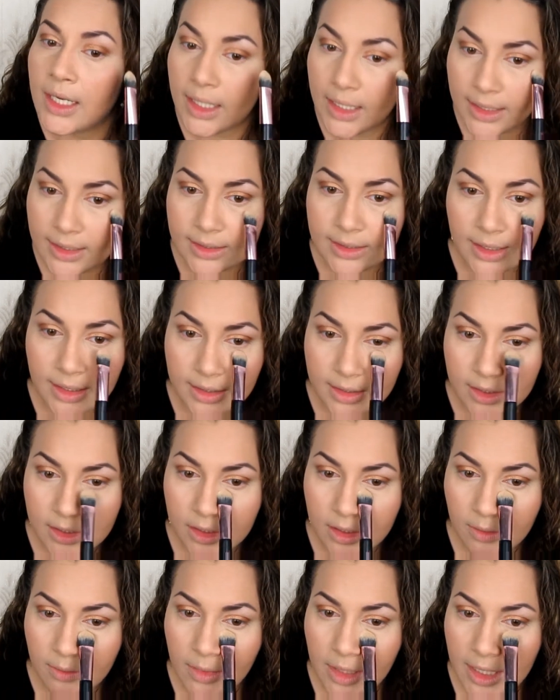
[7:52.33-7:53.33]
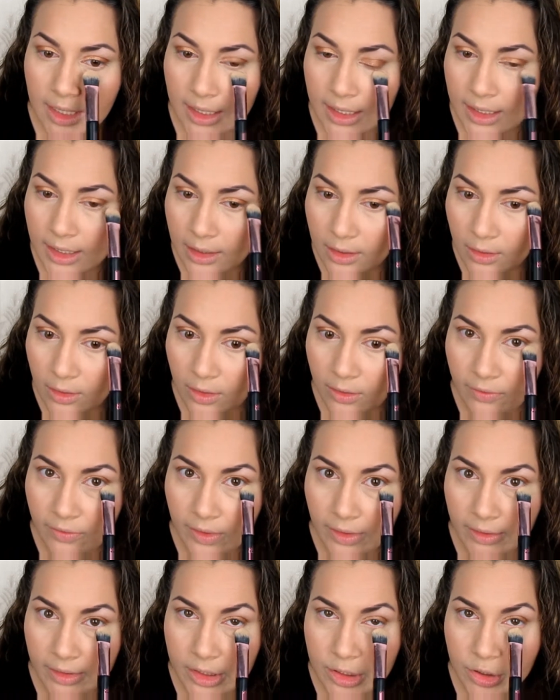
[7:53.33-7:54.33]
it tends to make it look
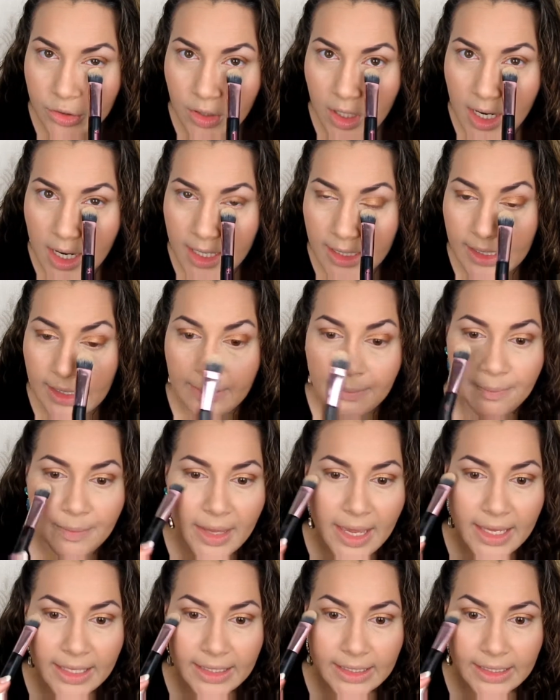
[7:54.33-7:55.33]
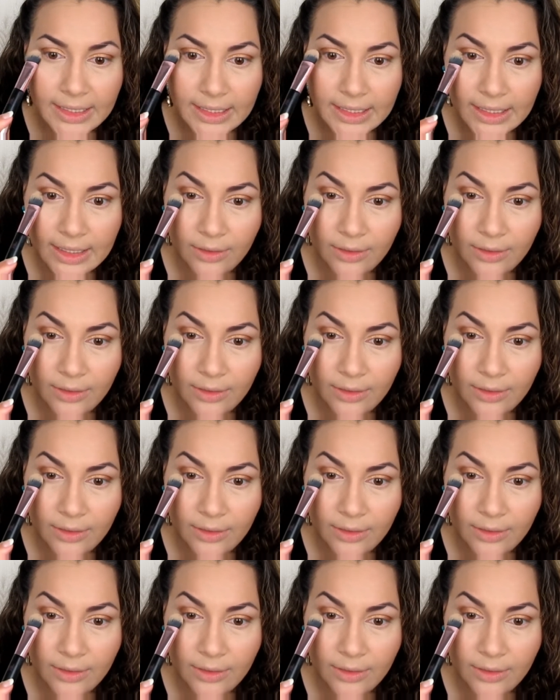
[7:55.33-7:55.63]
very dry and baggy